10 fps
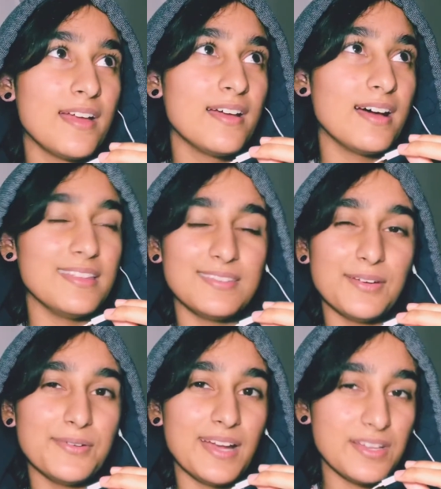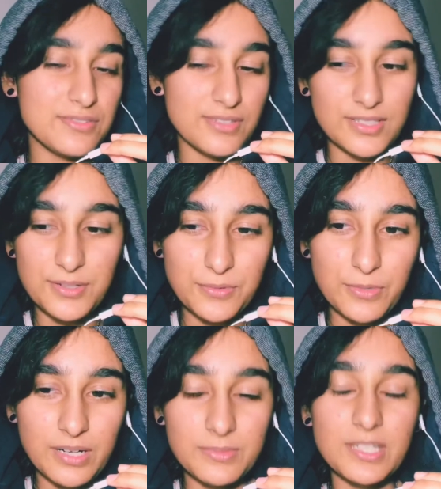I don't actually know what
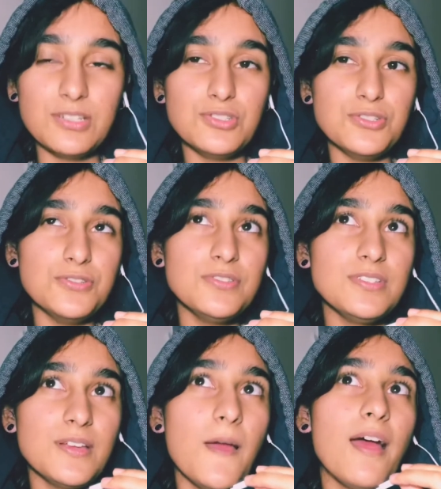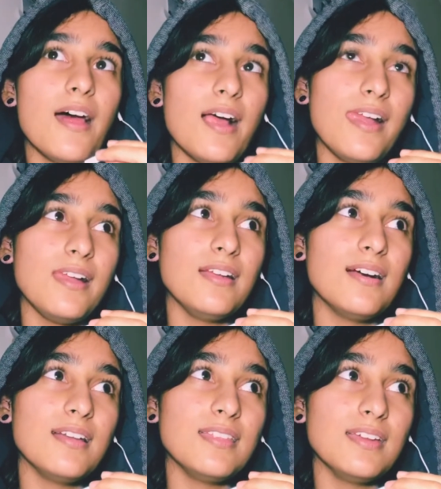I'm gonna choose. I
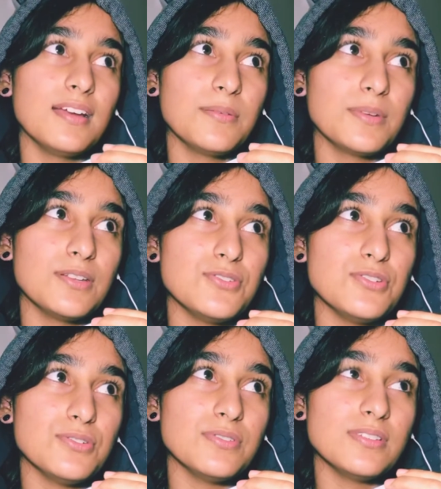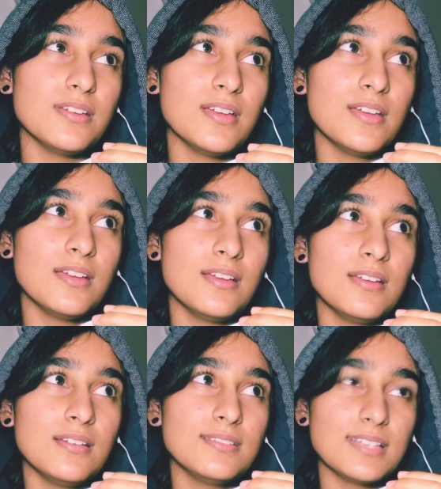think I'm gonna choose
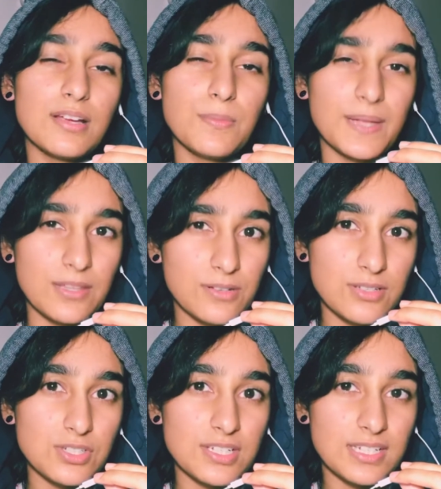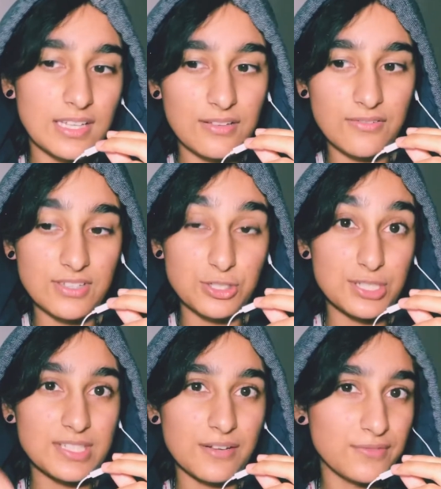psychopathology if it's just
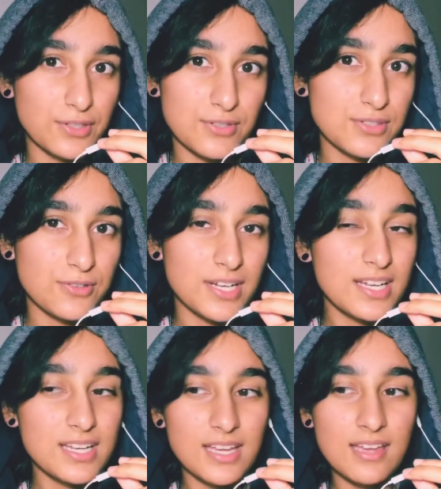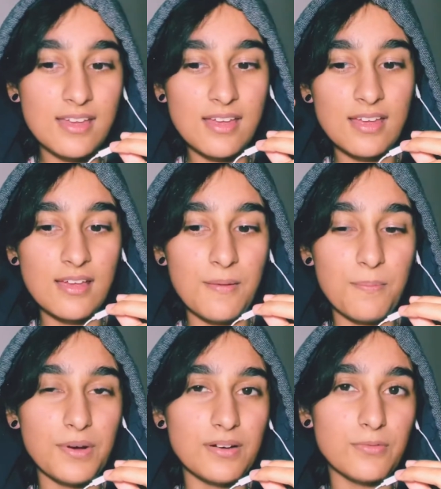up those three.
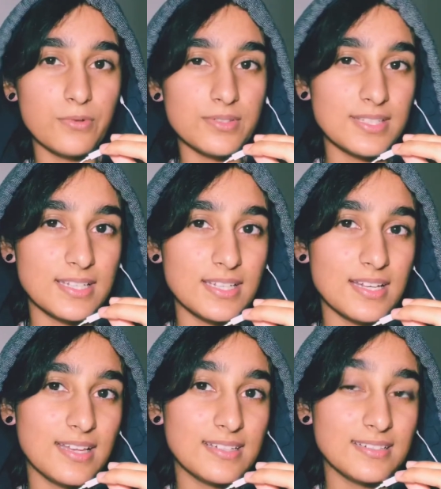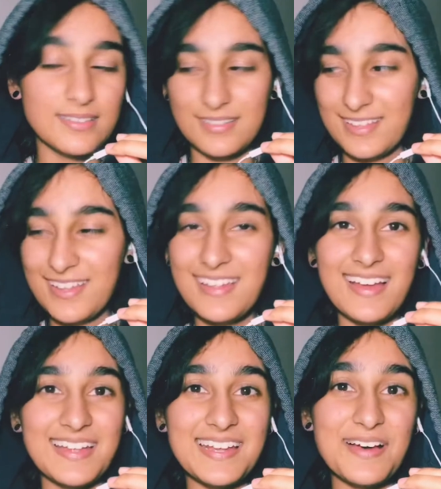But we'll see, and
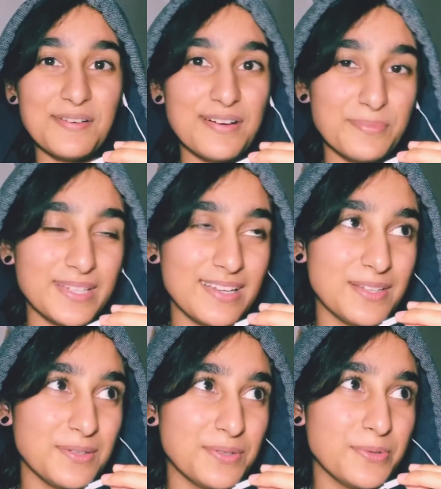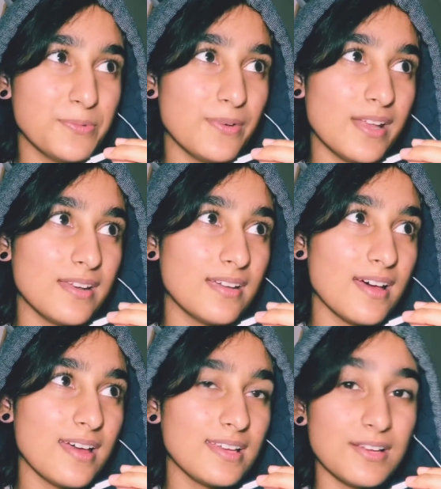I'll update you when
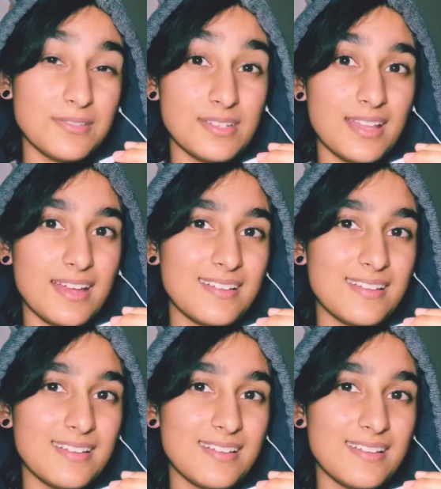I get onto that.